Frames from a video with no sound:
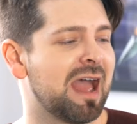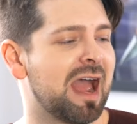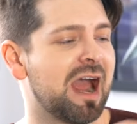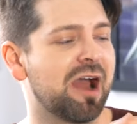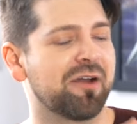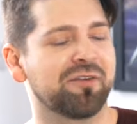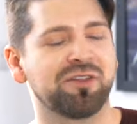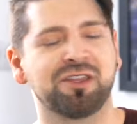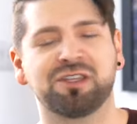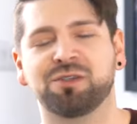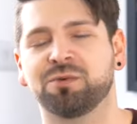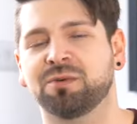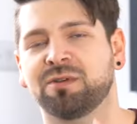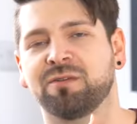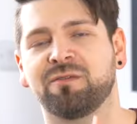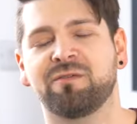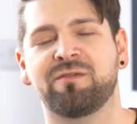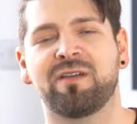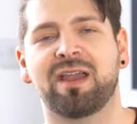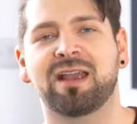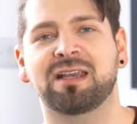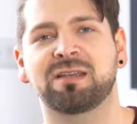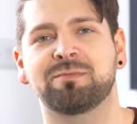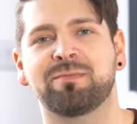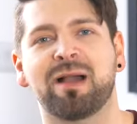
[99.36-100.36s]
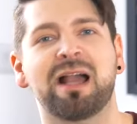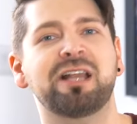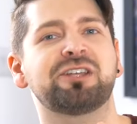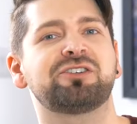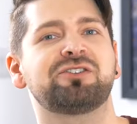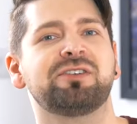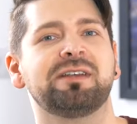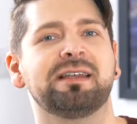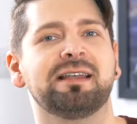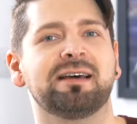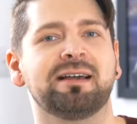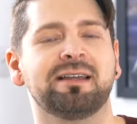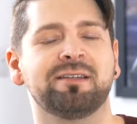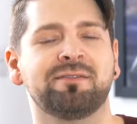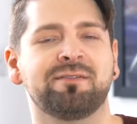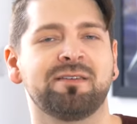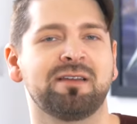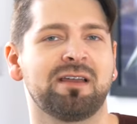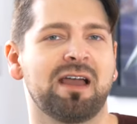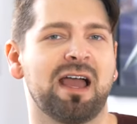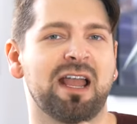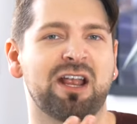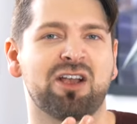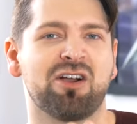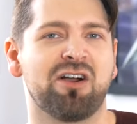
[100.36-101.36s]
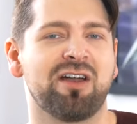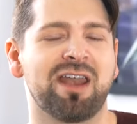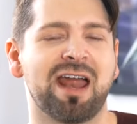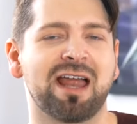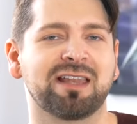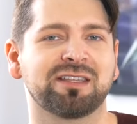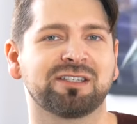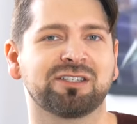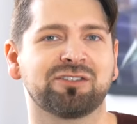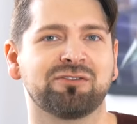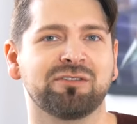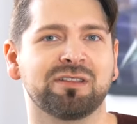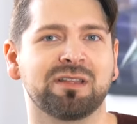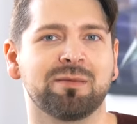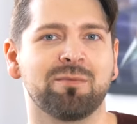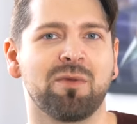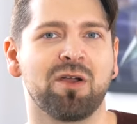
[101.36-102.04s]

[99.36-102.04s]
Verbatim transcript: how this would affect battery life I can't answer at the